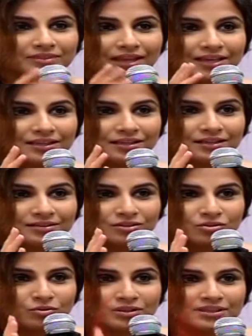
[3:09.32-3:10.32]
There
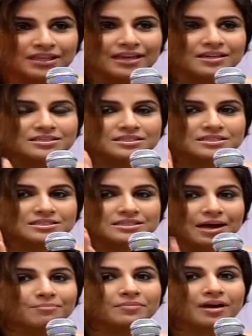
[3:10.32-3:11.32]
is
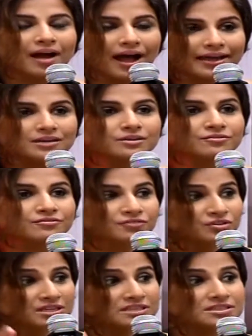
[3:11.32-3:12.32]
some kind
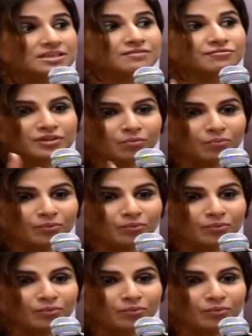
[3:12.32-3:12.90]
of reason for the